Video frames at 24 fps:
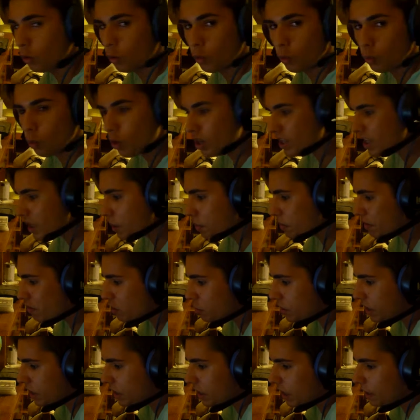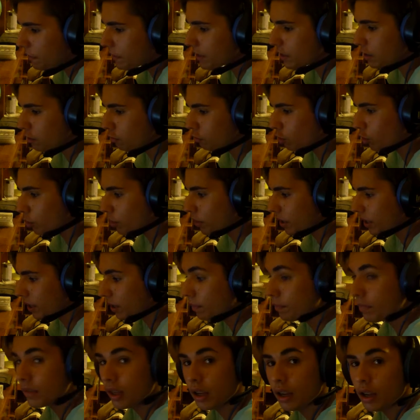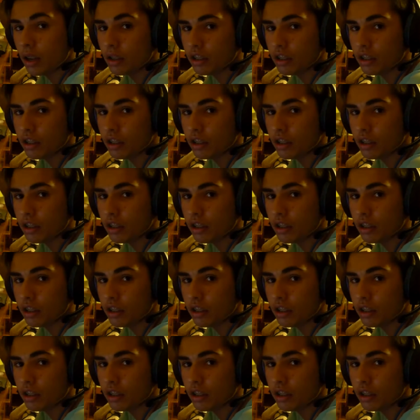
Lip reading: What's up, everybody? Director Rob here.